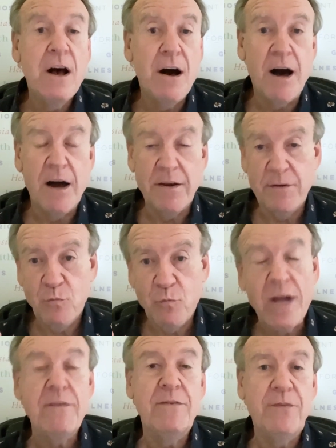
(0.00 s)
on
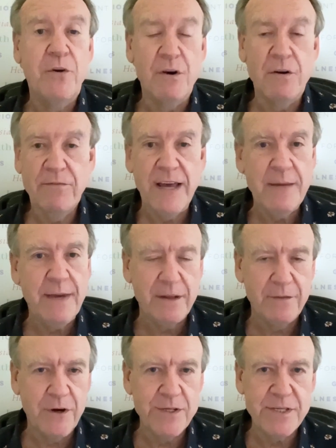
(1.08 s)
one of the four fundamental
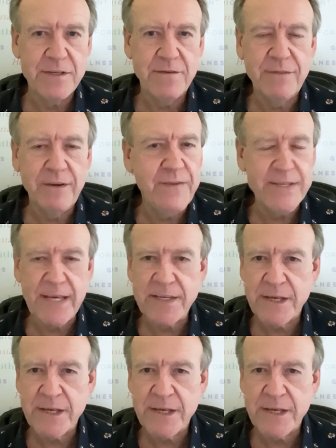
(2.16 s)
forces of physics.